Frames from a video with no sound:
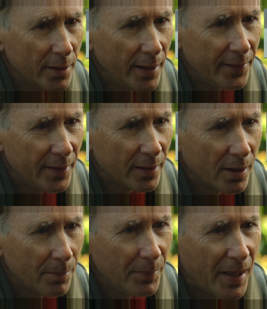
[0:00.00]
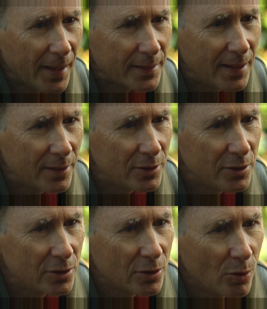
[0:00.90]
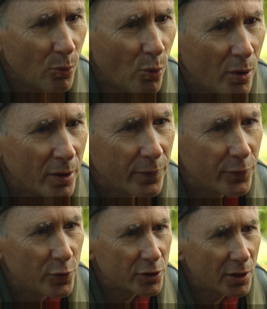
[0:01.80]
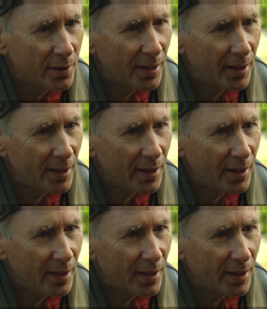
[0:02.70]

and then come back down into the water for a second.